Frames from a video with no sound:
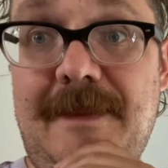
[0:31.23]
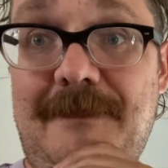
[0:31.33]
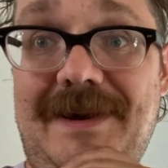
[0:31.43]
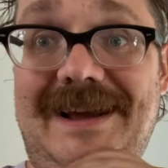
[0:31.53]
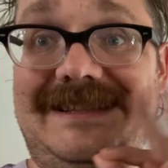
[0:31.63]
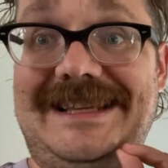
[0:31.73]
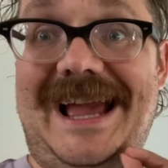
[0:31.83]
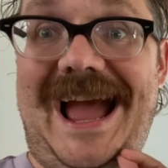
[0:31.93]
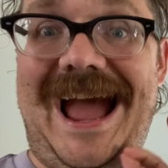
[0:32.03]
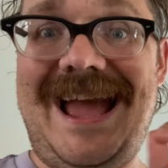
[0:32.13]
but
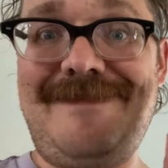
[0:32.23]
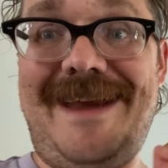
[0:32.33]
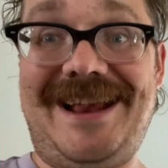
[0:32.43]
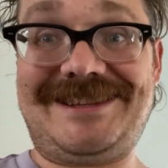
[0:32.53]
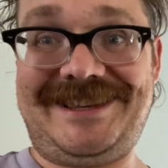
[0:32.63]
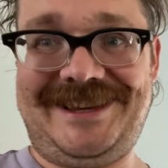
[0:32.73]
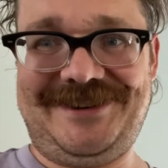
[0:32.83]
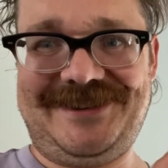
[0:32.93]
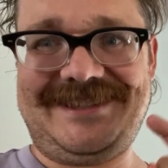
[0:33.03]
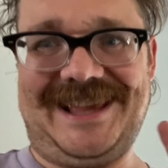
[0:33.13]
I'm actually
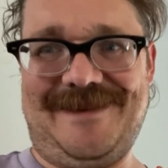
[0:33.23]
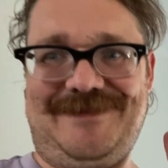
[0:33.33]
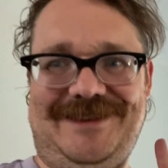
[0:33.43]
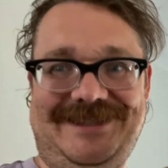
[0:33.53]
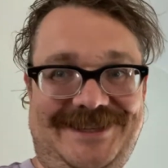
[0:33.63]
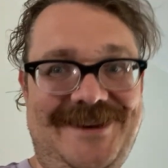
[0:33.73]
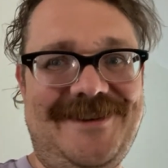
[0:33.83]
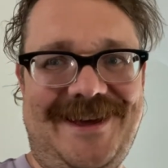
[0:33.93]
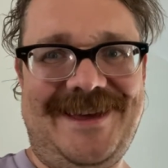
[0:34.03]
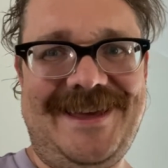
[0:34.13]
here to sample a
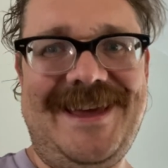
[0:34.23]
soda.